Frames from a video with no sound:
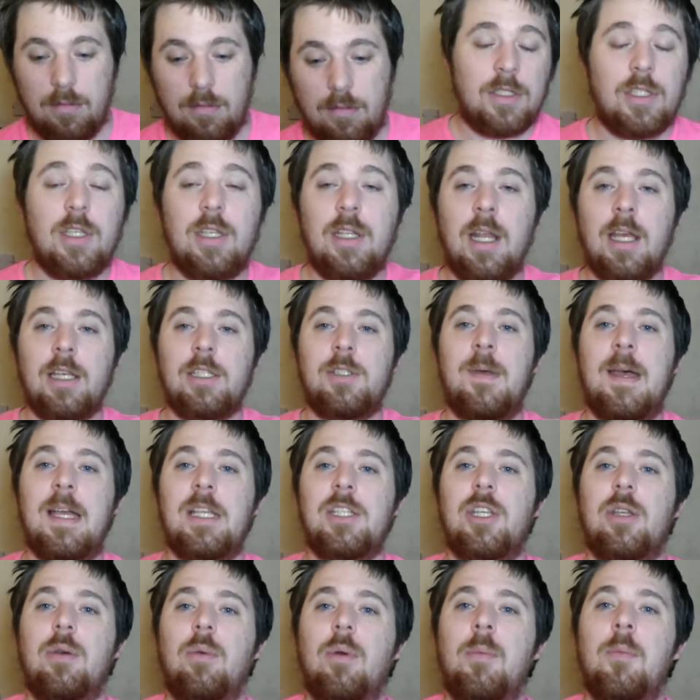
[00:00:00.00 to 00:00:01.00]
So the next
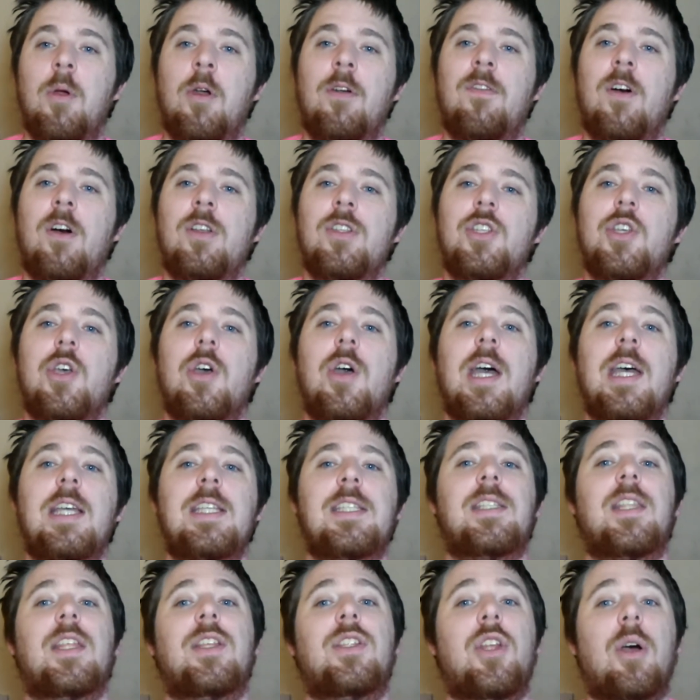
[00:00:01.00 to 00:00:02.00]
match that we move on to
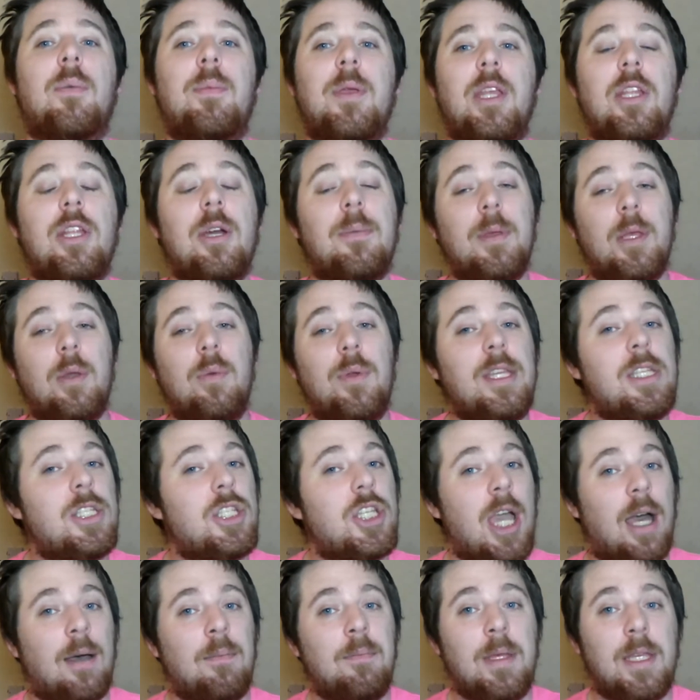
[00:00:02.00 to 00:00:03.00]
is the WWE
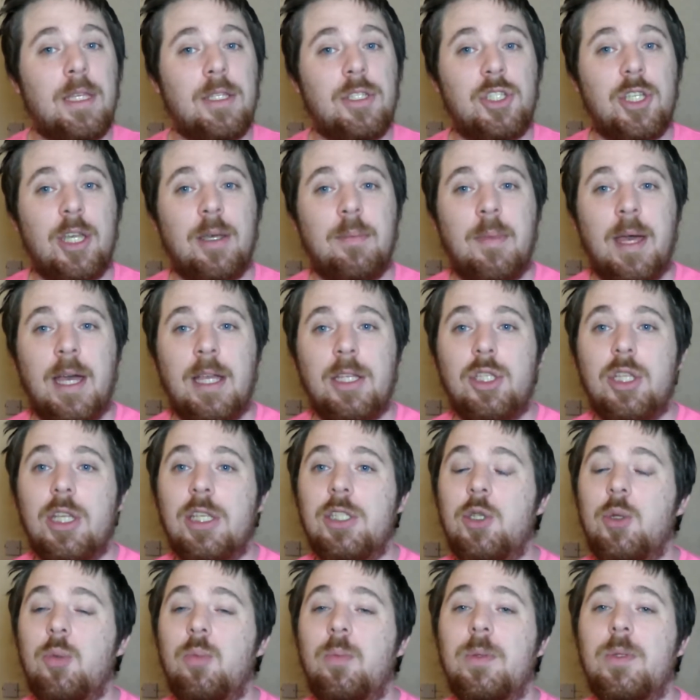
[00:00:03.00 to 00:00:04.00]
Championship match.
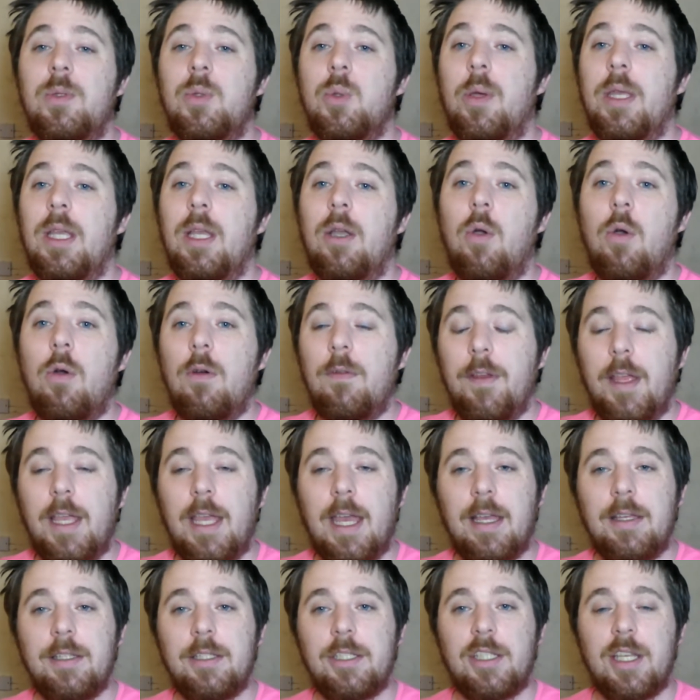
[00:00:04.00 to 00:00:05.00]
This is between Kofi
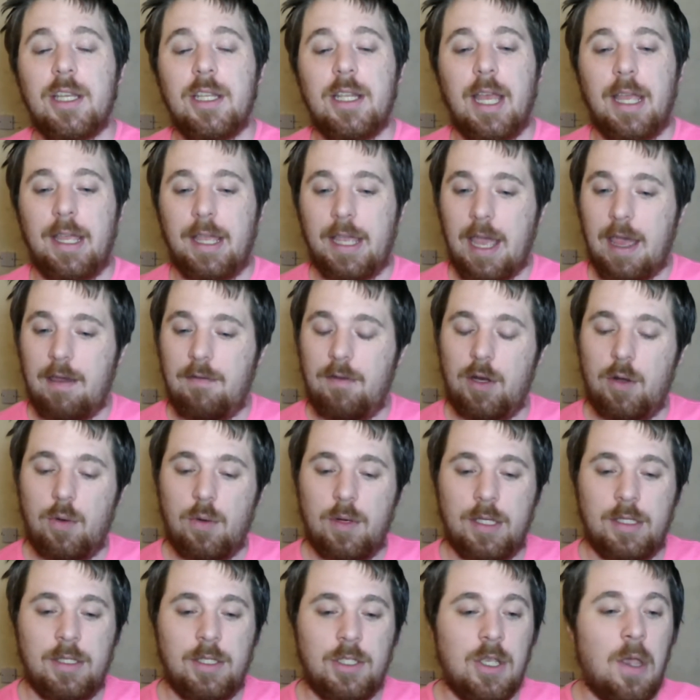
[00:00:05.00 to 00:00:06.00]
Kingston and Kevin
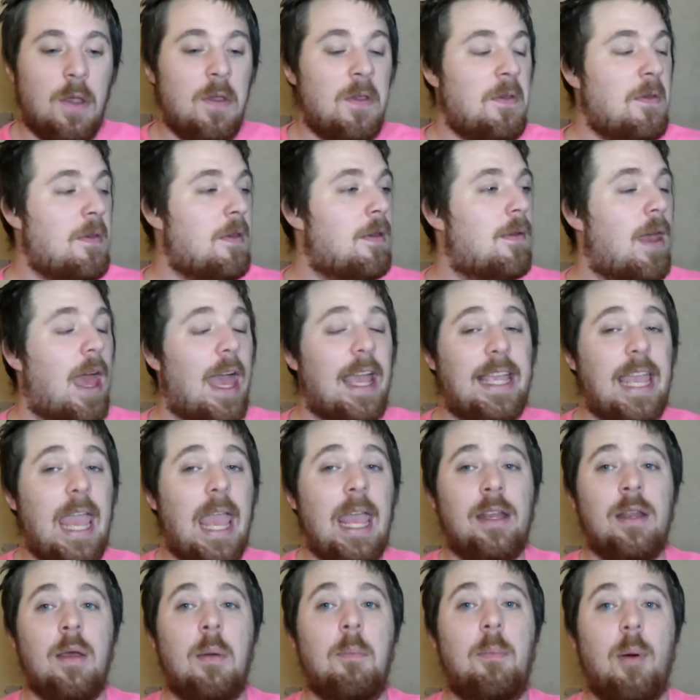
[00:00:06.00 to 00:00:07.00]
Owens.
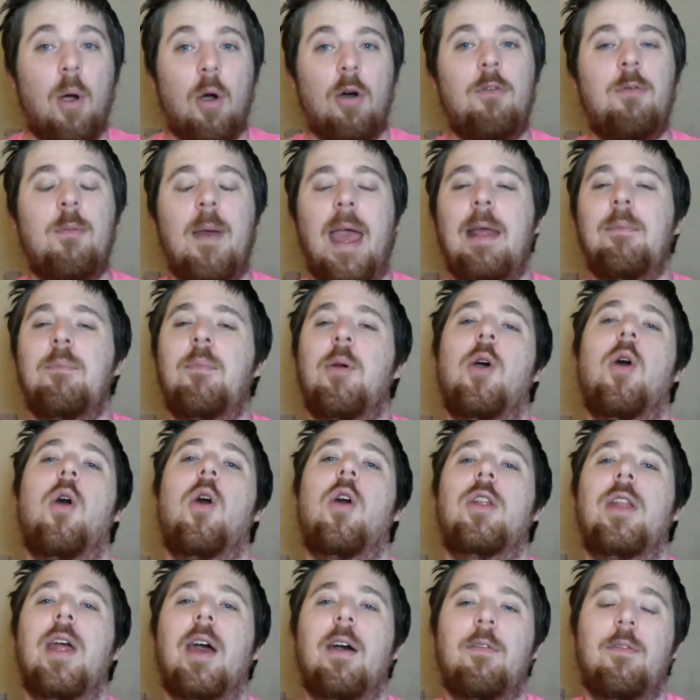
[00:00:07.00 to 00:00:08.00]
Again, both men put
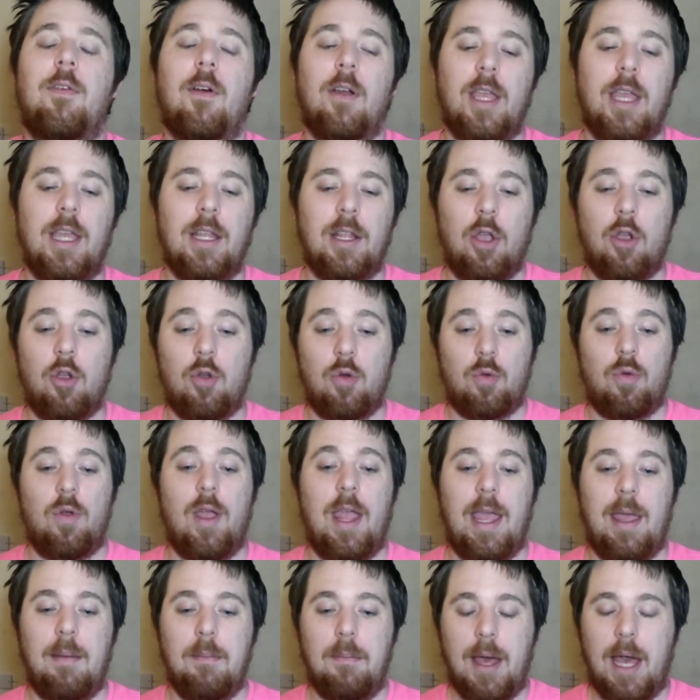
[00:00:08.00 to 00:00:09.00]
on a fucking
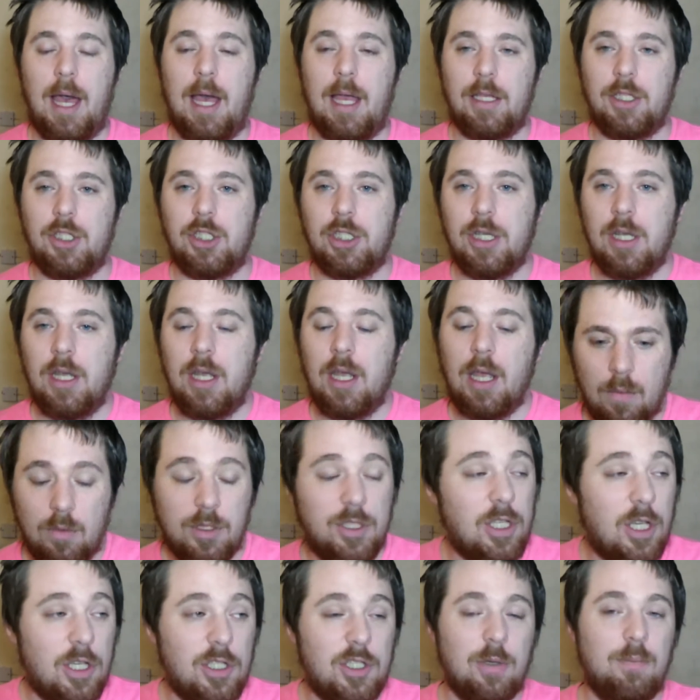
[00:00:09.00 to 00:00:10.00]
great match. We
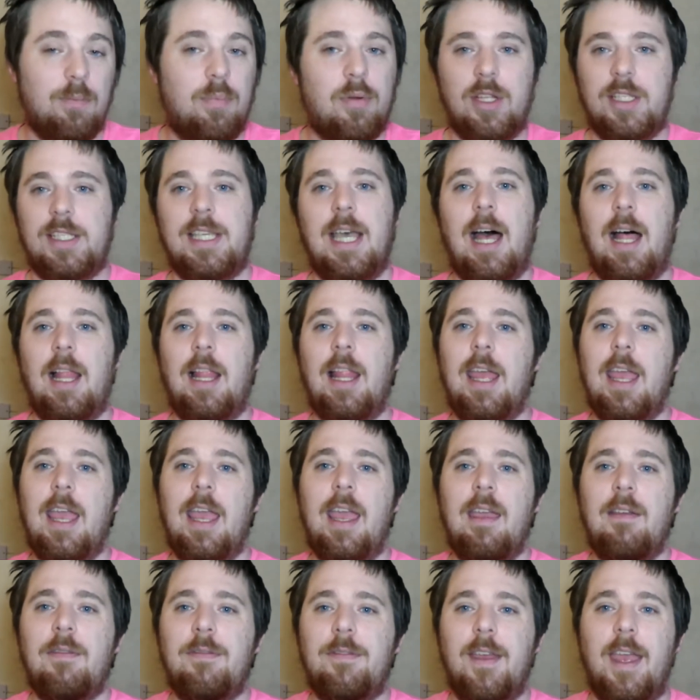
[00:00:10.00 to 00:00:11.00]
saw some
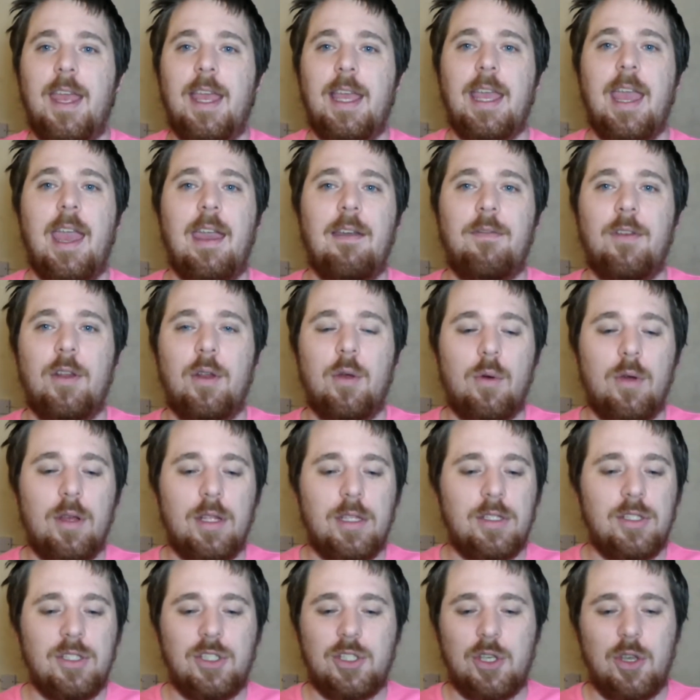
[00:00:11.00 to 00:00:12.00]
brutality for Kevin
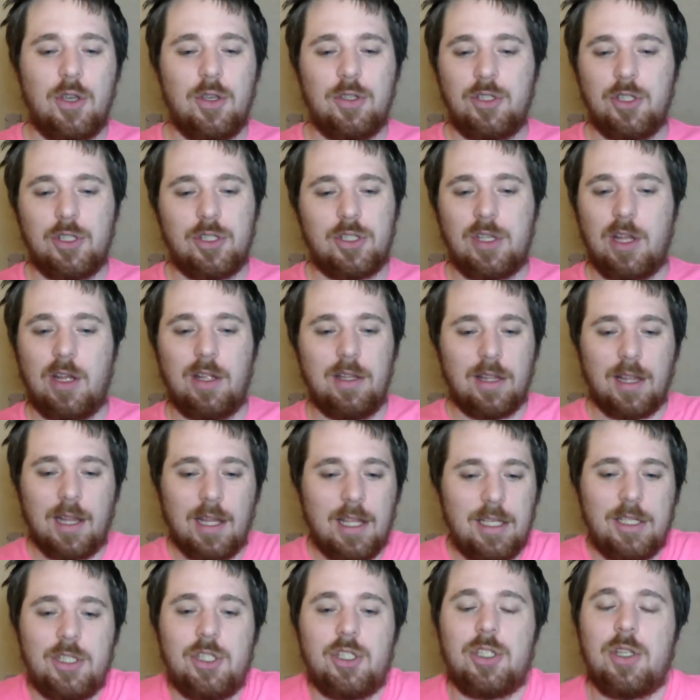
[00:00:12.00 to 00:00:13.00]
Owens, who just
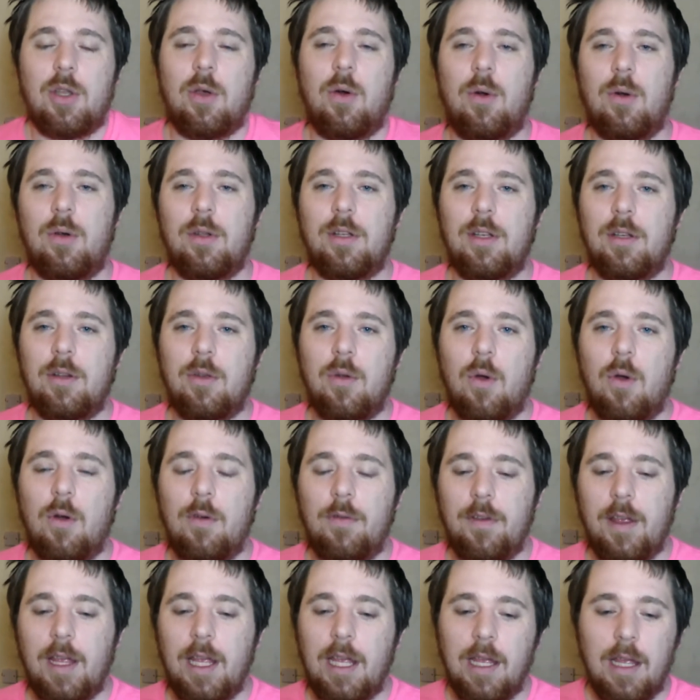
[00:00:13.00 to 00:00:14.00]
unleashed on
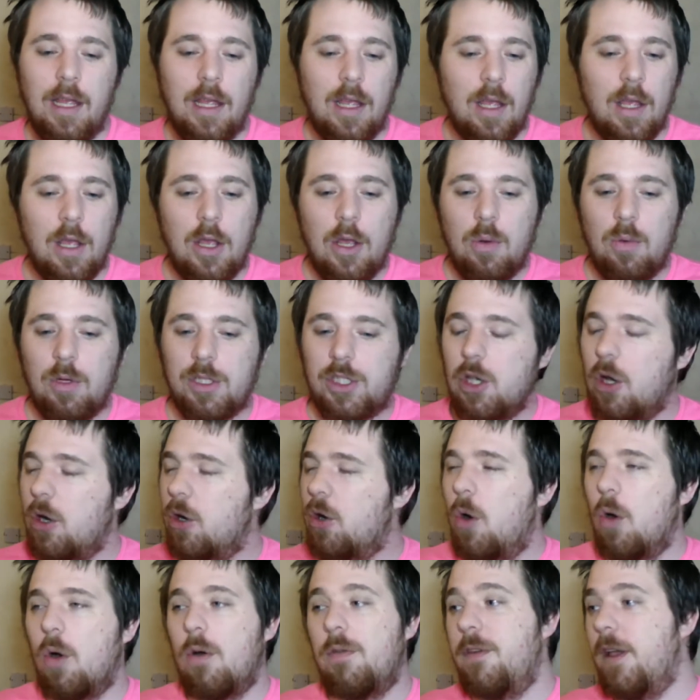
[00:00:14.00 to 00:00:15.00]
Kofi. We saw
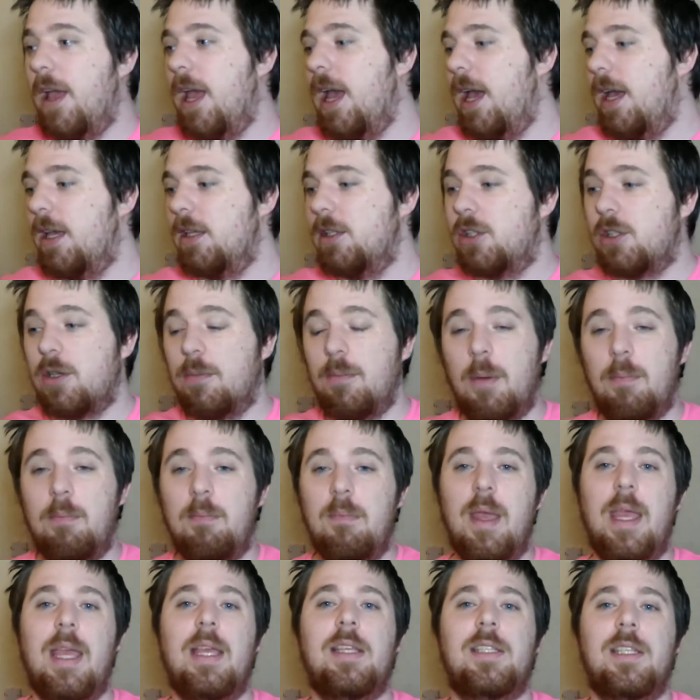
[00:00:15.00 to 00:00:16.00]
Kofi hitting some
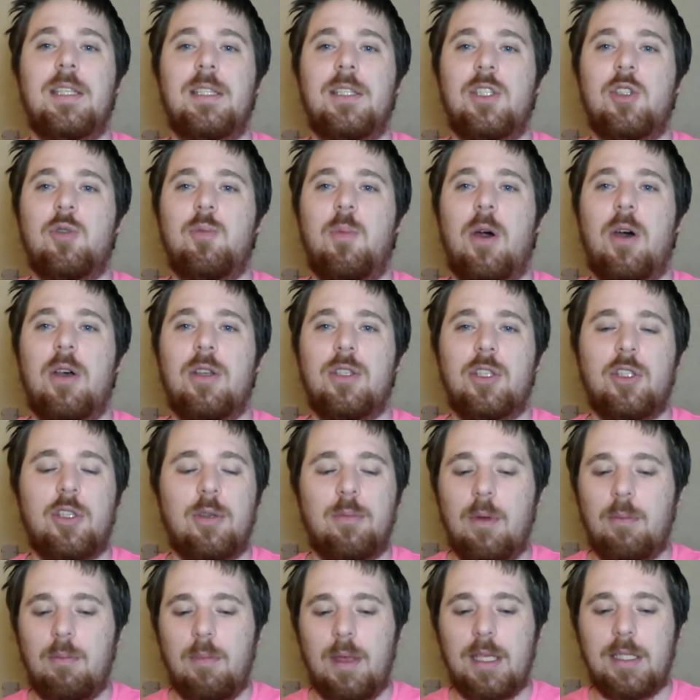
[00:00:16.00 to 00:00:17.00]
amazing spots,
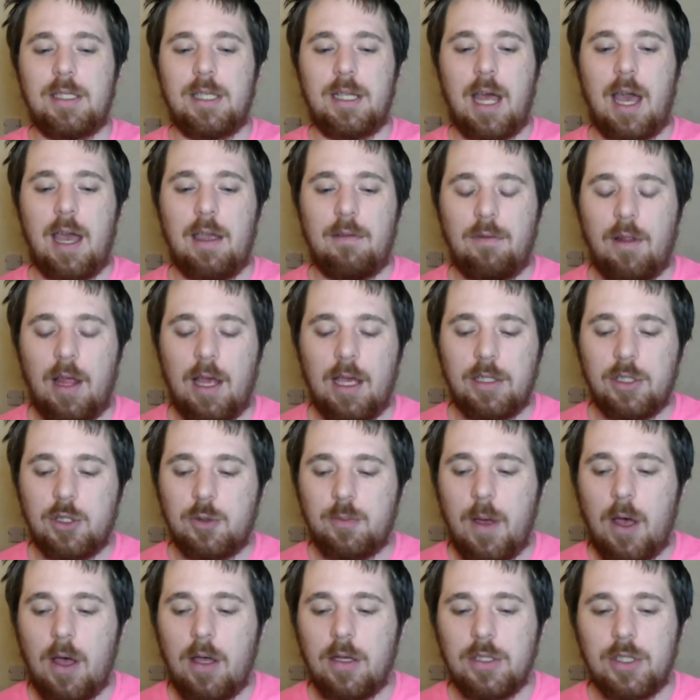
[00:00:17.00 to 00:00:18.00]
some amazing high flying
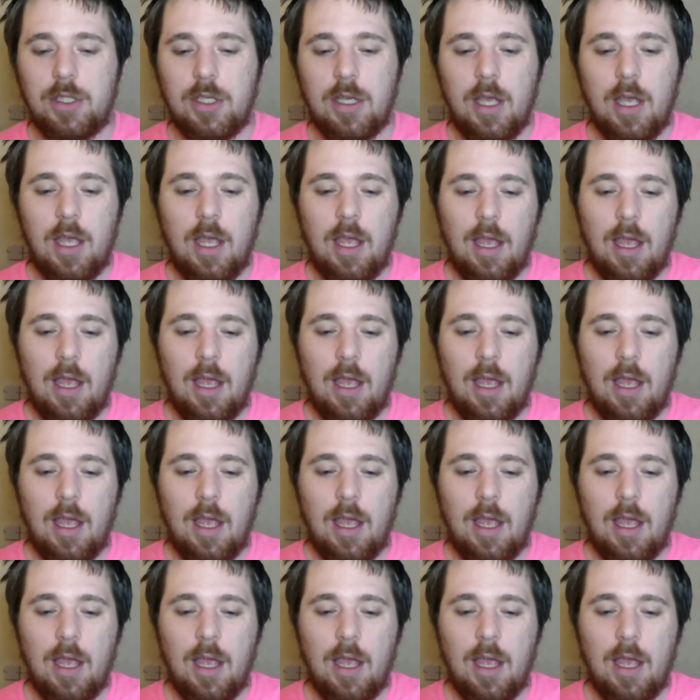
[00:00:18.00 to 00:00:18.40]
spots.